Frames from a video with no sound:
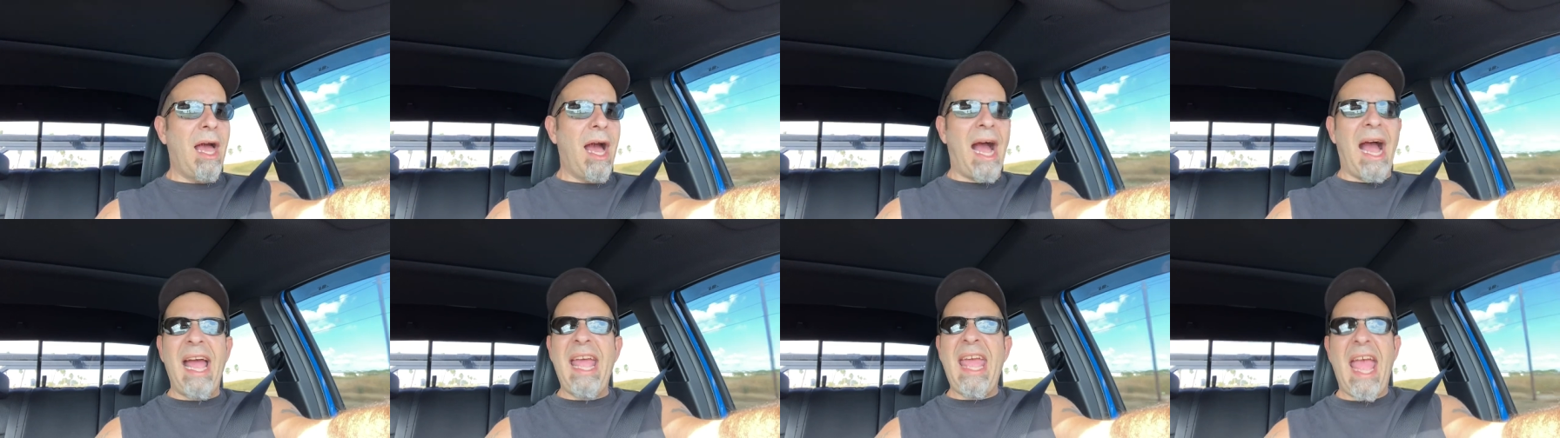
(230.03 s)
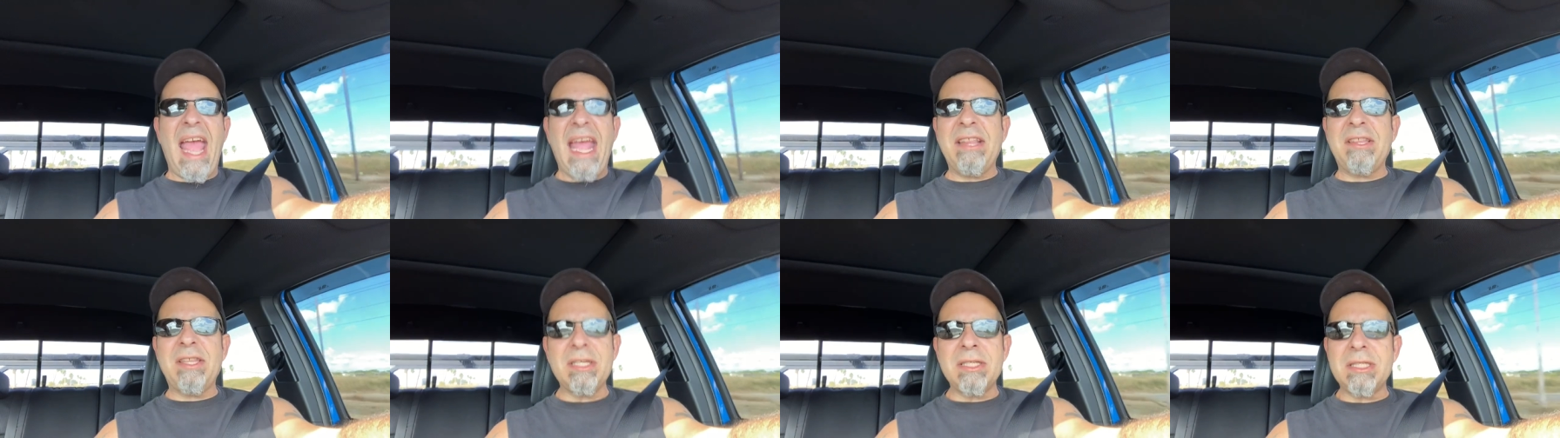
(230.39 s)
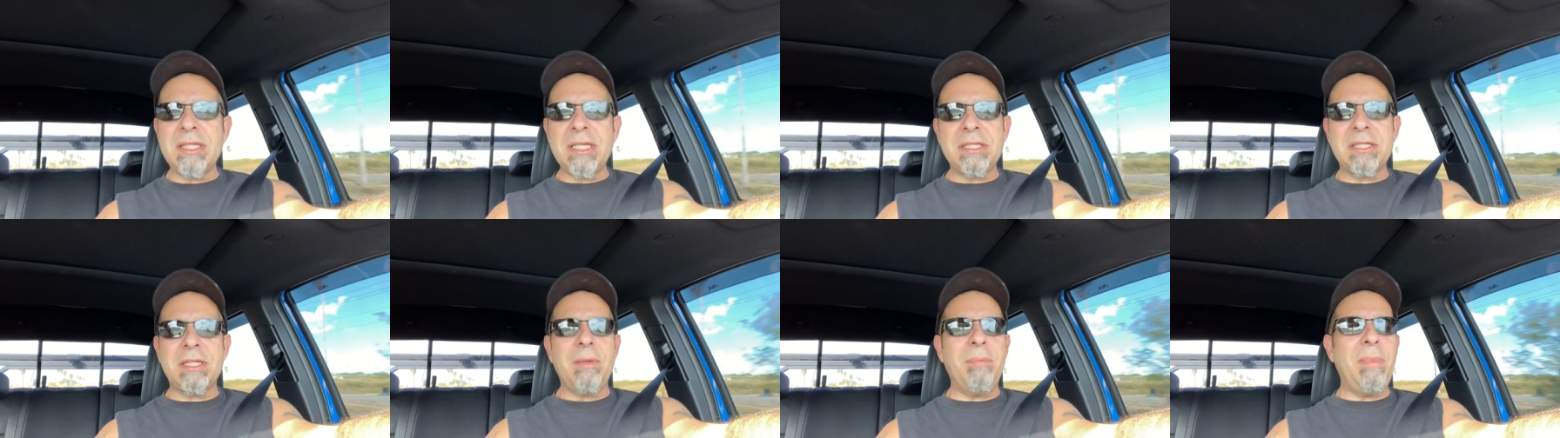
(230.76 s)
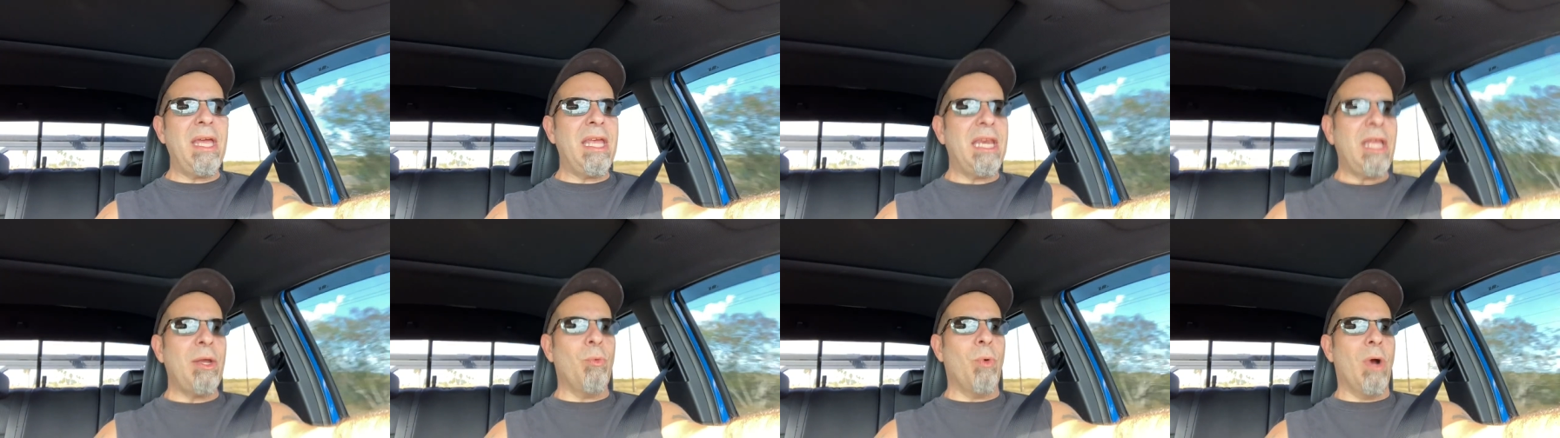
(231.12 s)
I hate the system
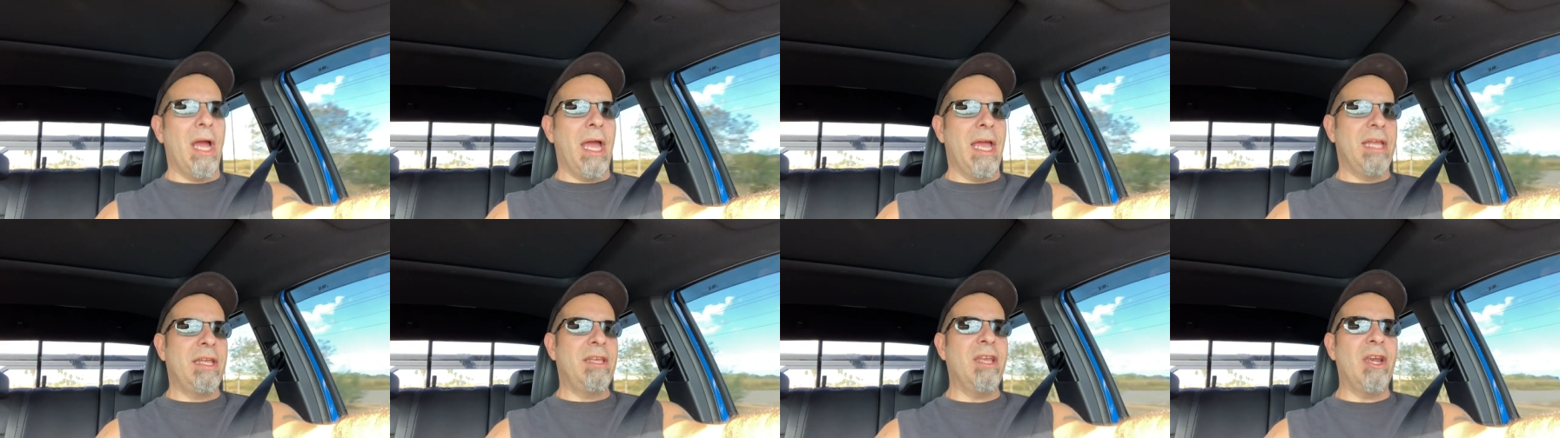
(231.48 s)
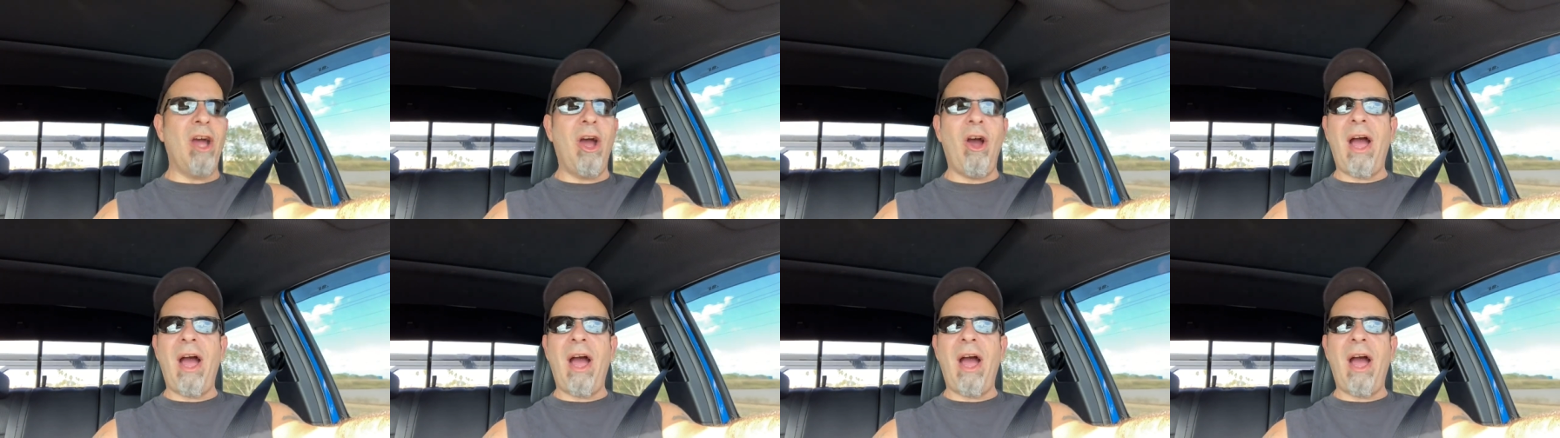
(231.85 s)
anyway. You know,